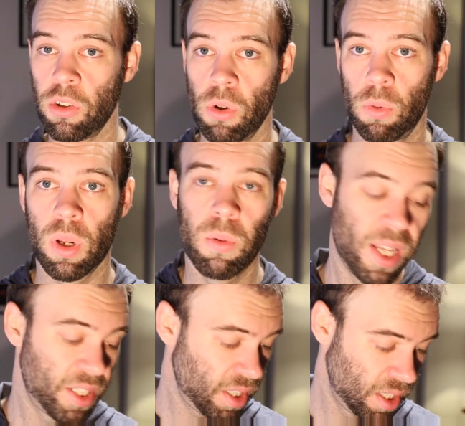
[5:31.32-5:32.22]
your
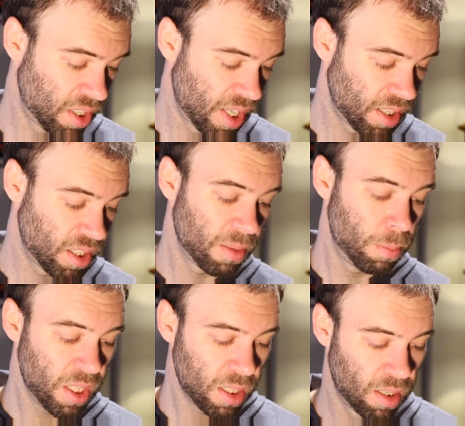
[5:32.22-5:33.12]
request is then
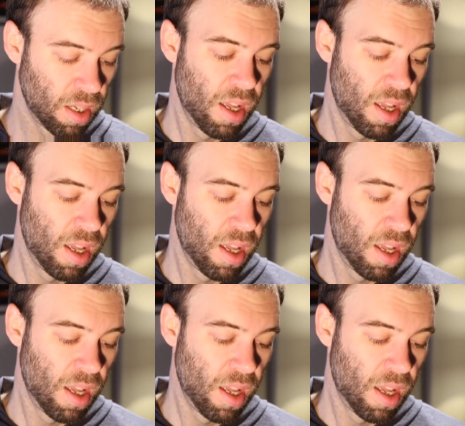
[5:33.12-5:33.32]
submitted.